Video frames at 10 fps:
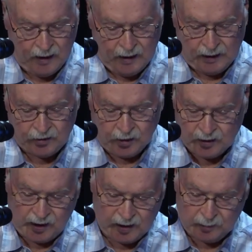its
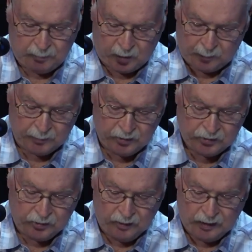intended
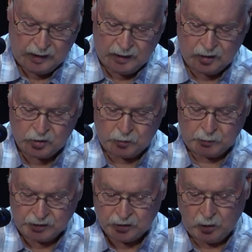purpose, and as a
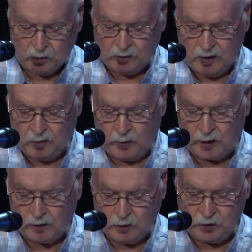result, we
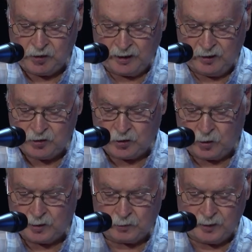are losing
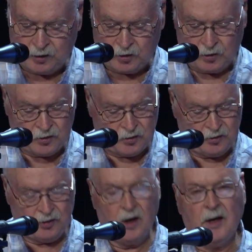historic
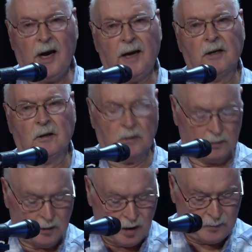resources at an
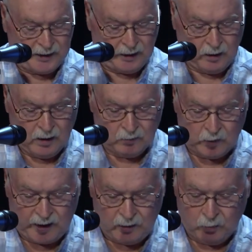alarming
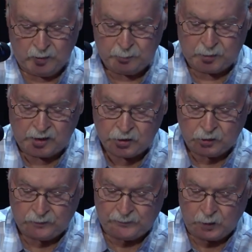rate with
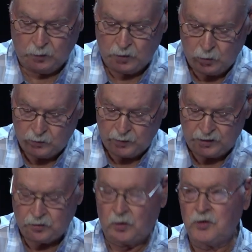precious few new
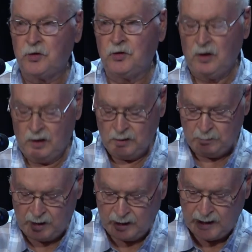resources
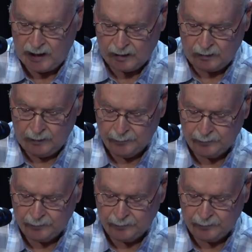being added.